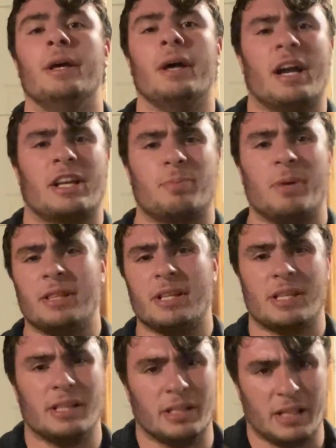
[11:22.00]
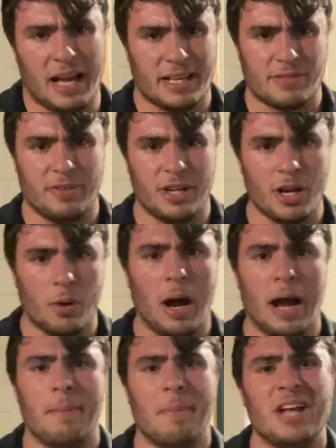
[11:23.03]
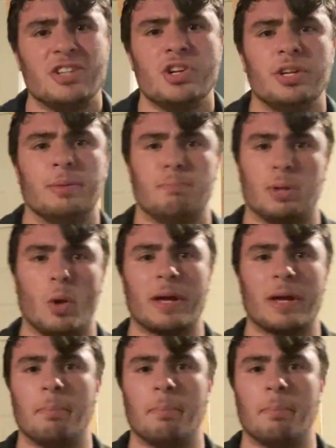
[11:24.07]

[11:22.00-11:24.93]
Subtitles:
I explained this in the last video. I imagine blowing up a